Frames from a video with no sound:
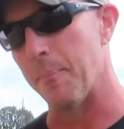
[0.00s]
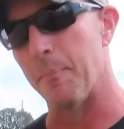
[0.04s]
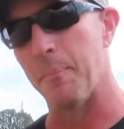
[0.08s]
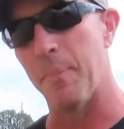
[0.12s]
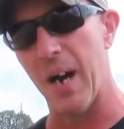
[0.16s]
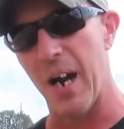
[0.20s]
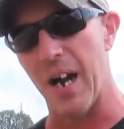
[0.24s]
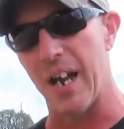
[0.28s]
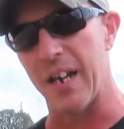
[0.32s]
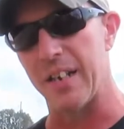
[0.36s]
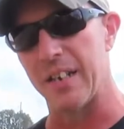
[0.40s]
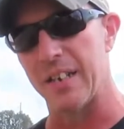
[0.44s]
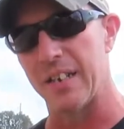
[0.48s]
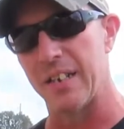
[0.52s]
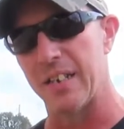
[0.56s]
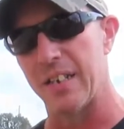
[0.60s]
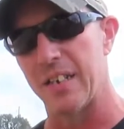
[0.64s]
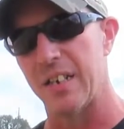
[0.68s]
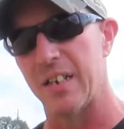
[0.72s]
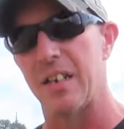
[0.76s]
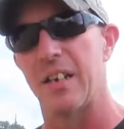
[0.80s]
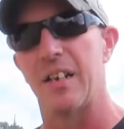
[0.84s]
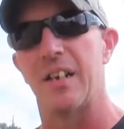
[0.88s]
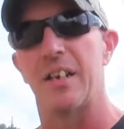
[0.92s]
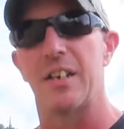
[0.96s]
But
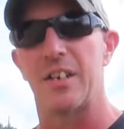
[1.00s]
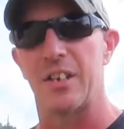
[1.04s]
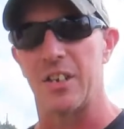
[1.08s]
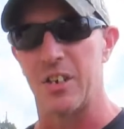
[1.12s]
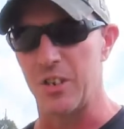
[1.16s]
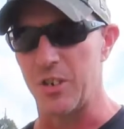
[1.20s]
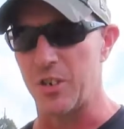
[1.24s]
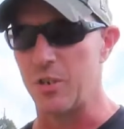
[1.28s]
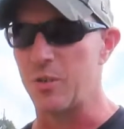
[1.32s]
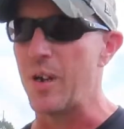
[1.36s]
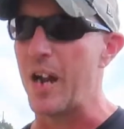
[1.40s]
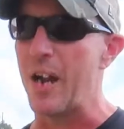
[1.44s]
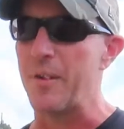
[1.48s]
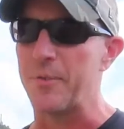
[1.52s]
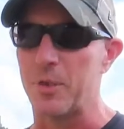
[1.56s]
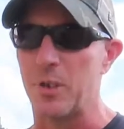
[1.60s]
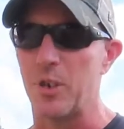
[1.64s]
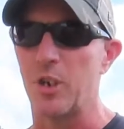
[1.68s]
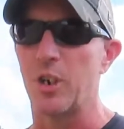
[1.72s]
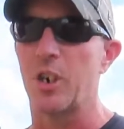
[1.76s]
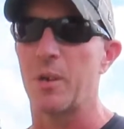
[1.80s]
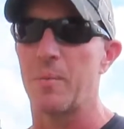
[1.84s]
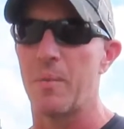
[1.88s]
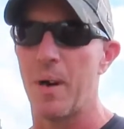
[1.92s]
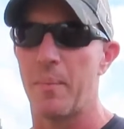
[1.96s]
you do have to
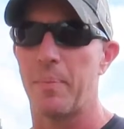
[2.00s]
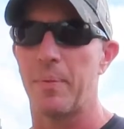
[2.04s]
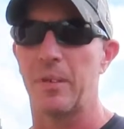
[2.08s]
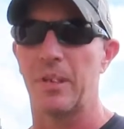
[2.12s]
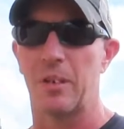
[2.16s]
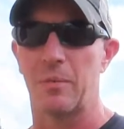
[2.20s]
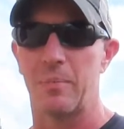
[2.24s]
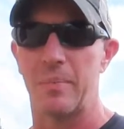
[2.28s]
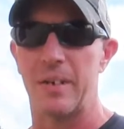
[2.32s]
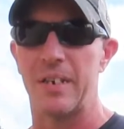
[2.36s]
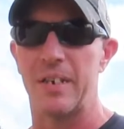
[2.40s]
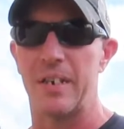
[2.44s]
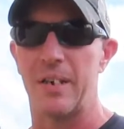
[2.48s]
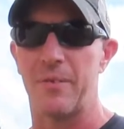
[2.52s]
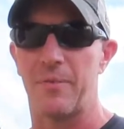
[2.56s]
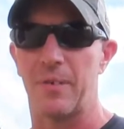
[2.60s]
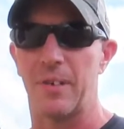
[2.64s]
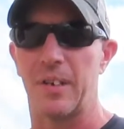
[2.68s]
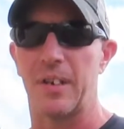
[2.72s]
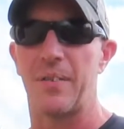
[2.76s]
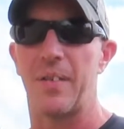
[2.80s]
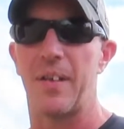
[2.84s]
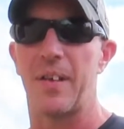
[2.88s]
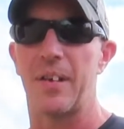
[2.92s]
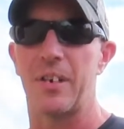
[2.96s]
hook them up a little bit
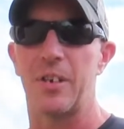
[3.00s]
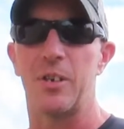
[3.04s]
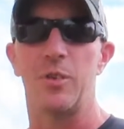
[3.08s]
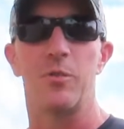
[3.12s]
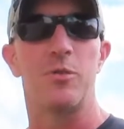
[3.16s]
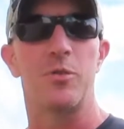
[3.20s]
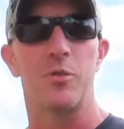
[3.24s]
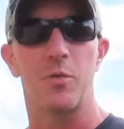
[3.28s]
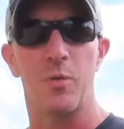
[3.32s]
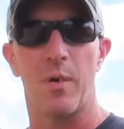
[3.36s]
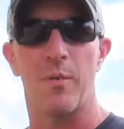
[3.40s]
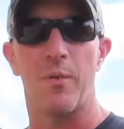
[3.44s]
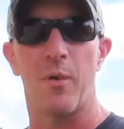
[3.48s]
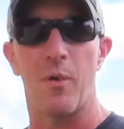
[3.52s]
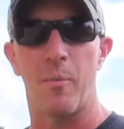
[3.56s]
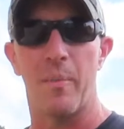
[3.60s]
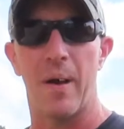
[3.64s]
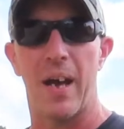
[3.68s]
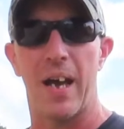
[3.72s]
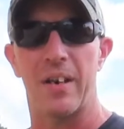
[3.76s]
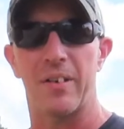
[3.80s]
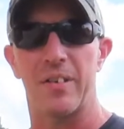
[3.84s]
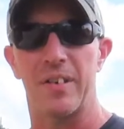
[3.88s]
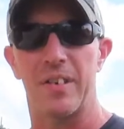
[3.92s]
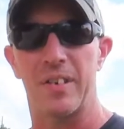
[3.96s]
differently than you do the 12-volt
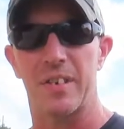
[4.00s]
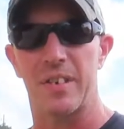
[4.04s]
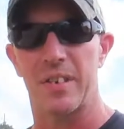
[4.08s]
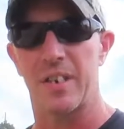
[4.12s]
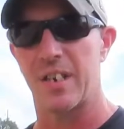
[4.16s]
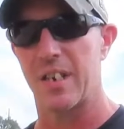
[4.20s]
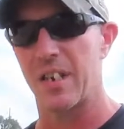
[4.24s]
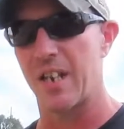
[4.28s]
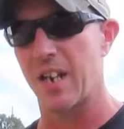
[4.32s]
batteries,